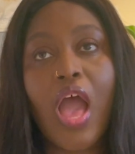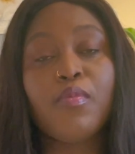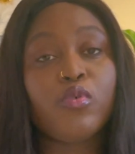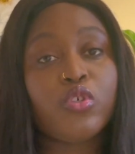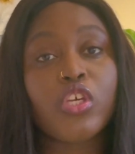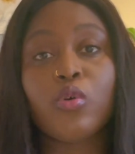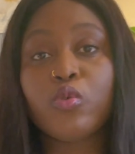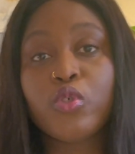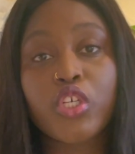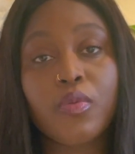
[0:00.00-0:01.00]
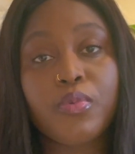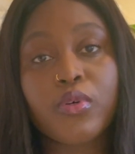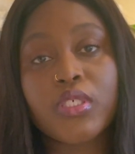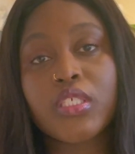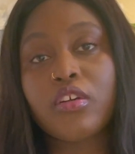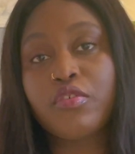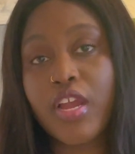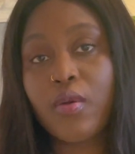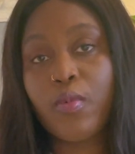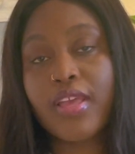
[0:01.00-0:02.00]
Also audiobooks is a
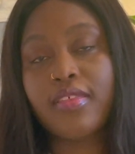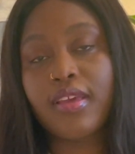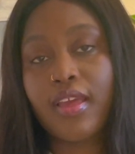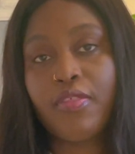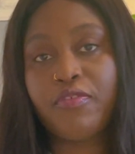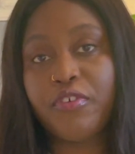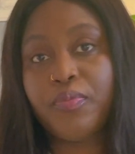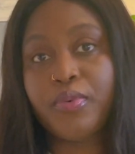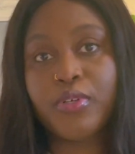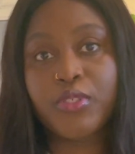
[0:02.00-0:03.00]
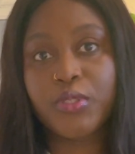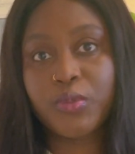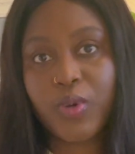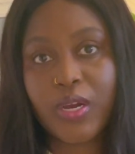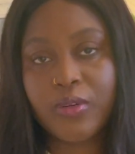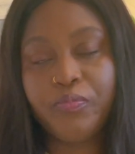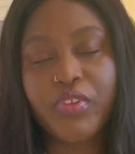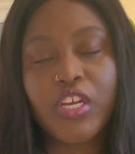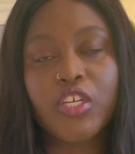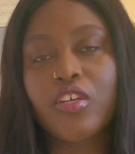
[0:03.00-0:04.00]
great way to get through books as well.
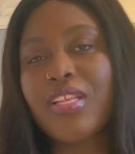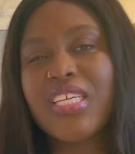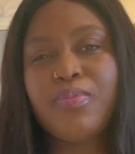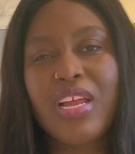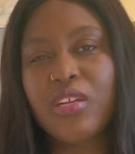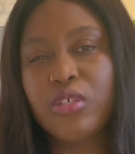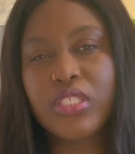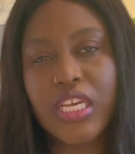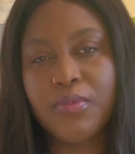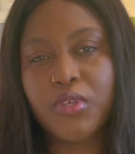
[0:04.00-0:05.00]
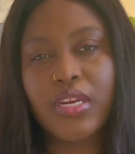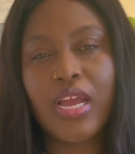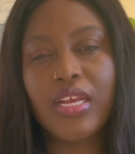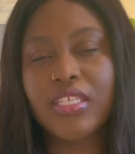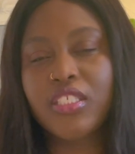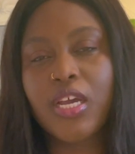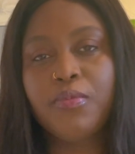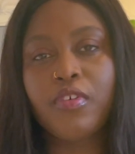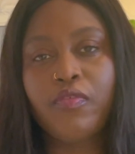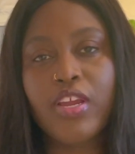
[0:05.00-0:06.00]
So that's my little tips in
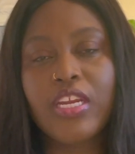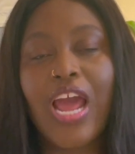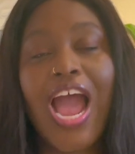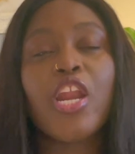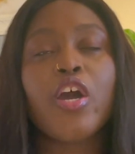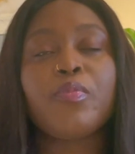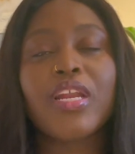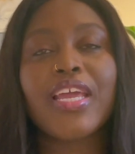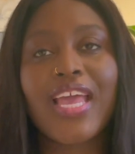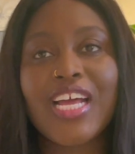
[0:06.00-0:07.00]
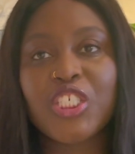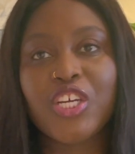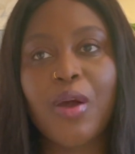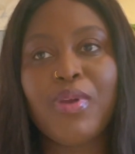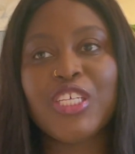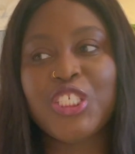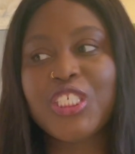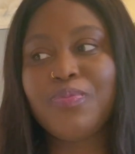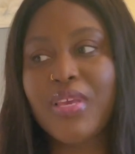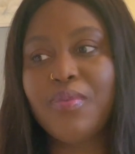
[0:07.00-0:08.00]
terms of reading. I know I'm going to catch up. It's
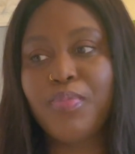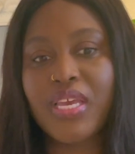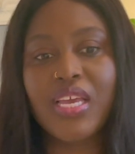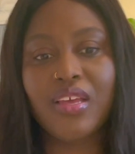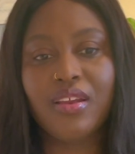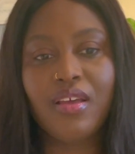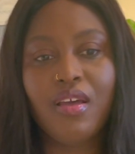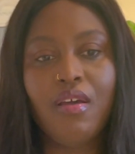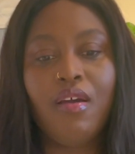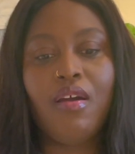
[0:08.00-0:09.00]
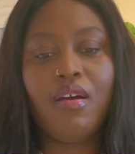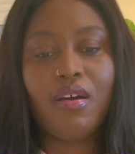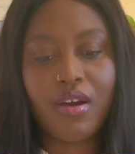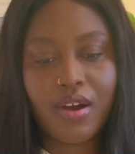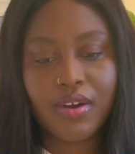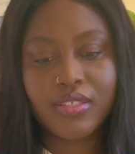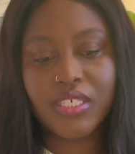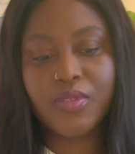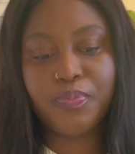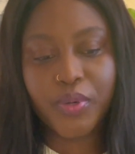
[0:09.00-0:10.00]
just me being,
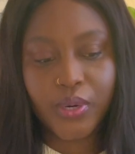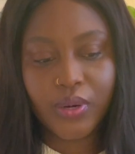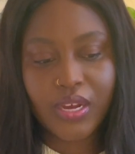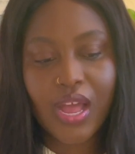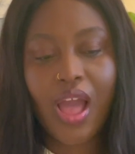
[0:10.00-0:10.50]
this book.